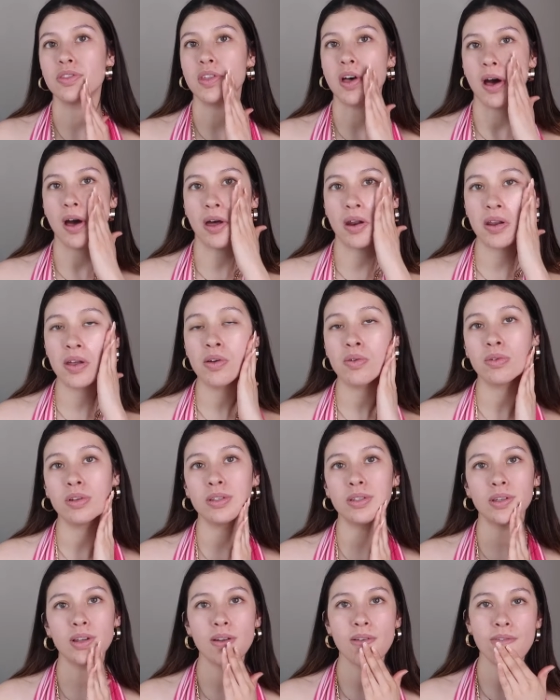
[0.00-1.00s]
thought it
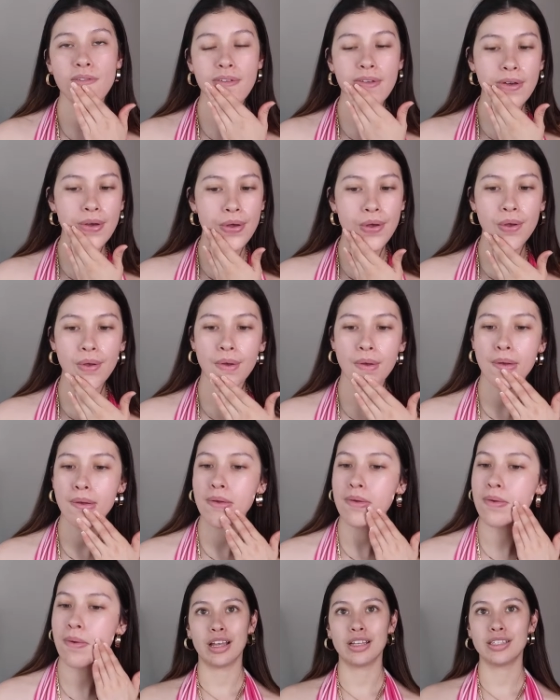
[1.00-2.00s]
was gonna feel.
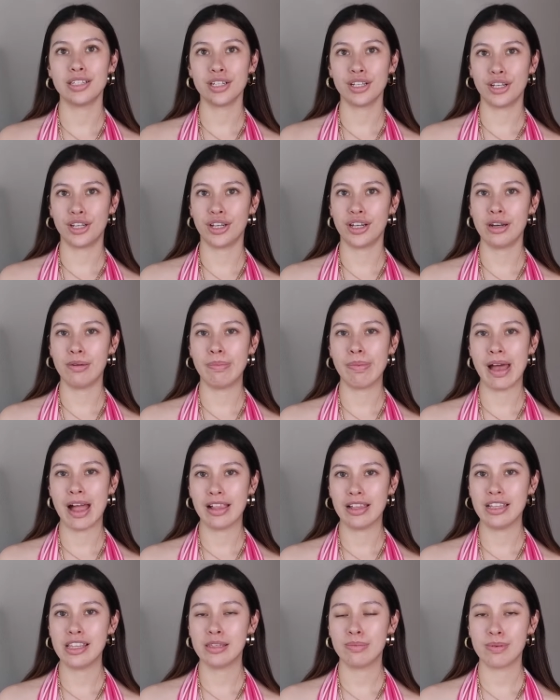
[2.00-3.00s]
It's a good
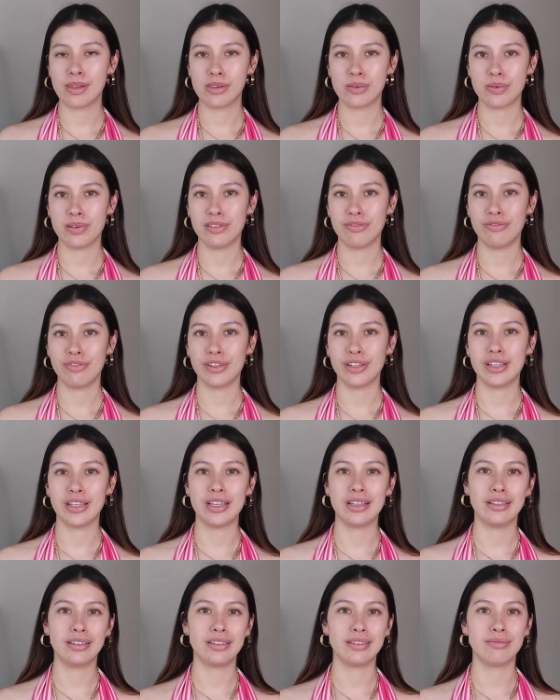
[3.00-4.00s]
balance between
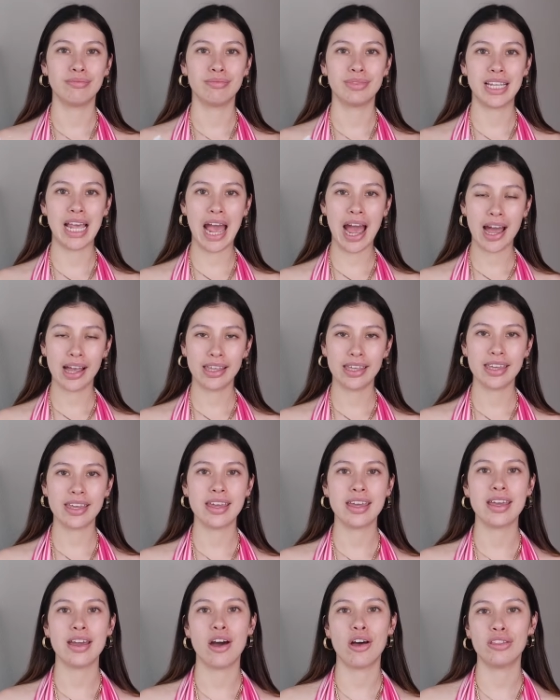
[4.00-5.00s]
feeling
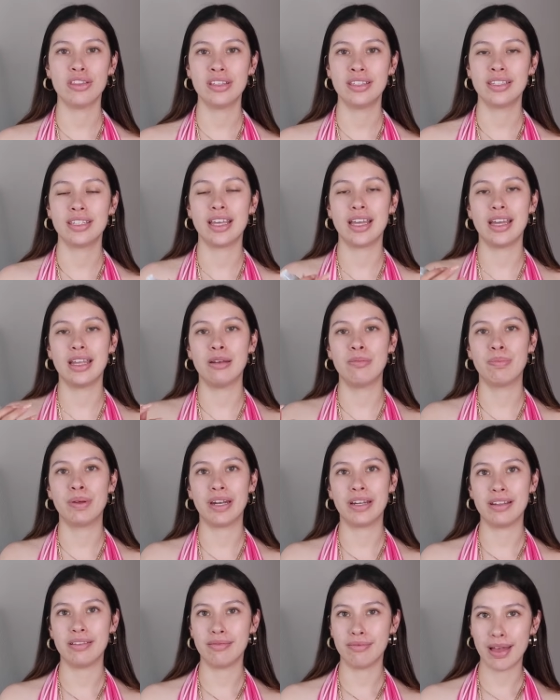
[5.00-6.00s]
tacky on the skin
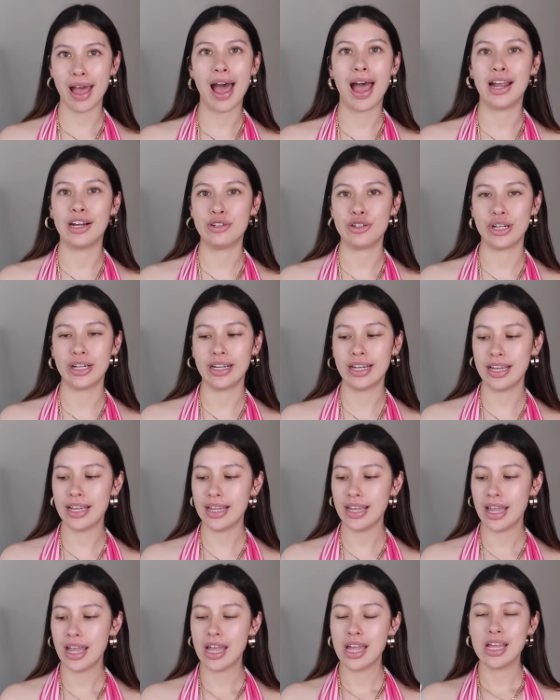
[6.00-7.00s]
but
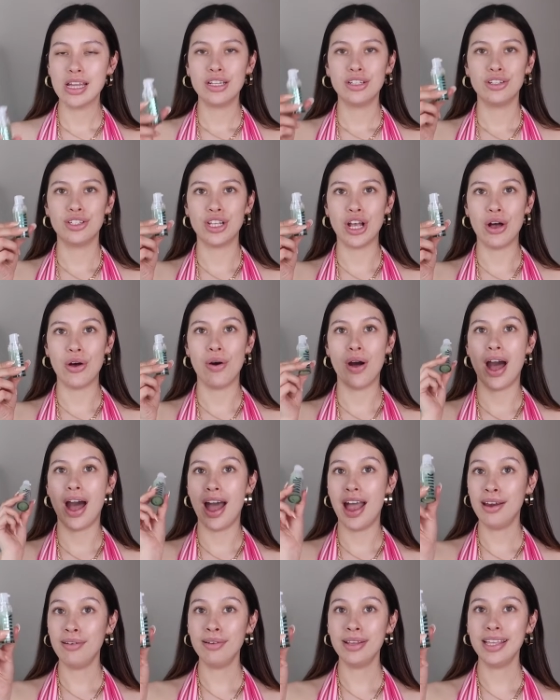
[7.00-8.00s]
hydrating. So
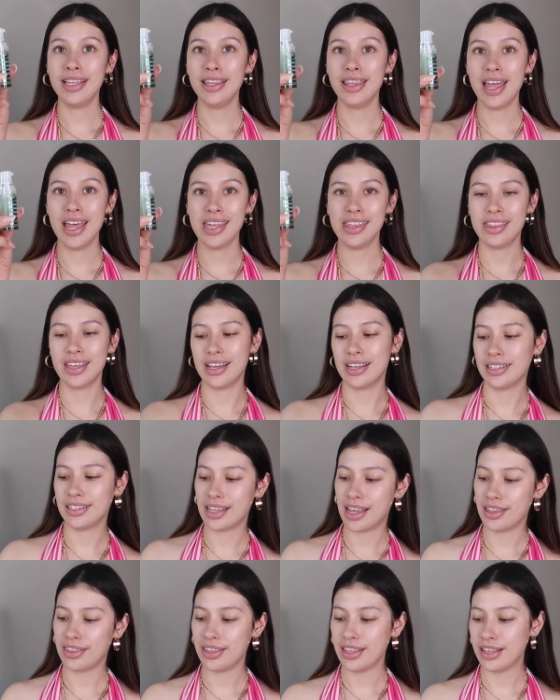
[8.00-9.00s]
I really like
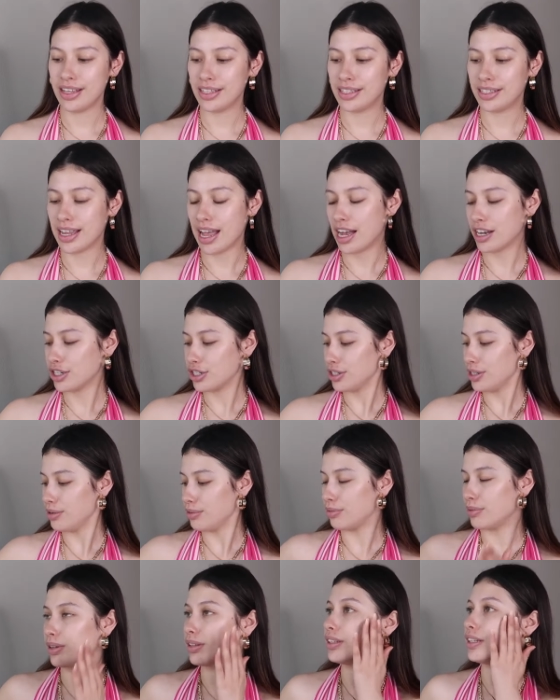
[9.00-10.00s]
this. I think it's
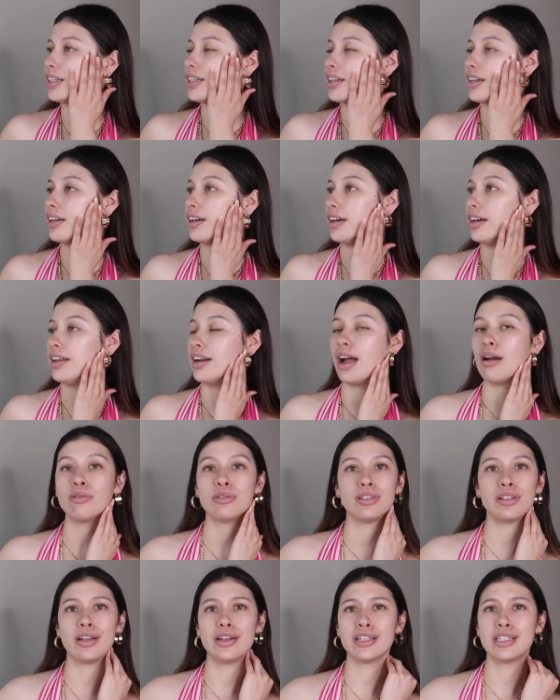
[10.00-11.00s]
actually really good. I
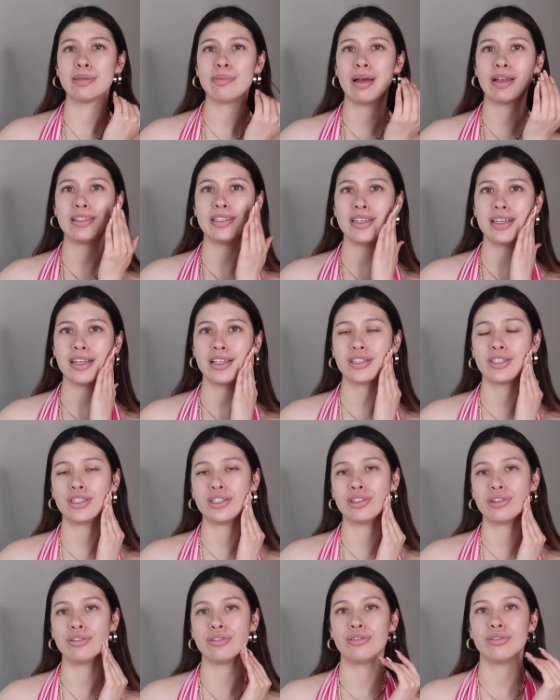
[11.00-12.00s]
was not expecting it
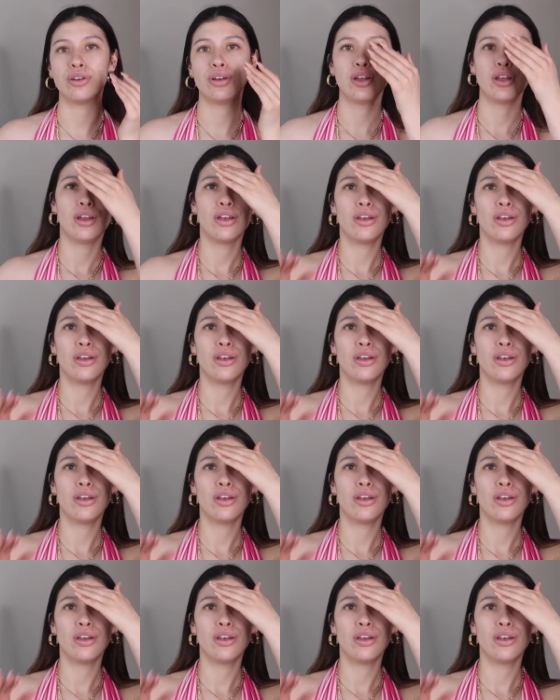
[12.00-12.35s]
to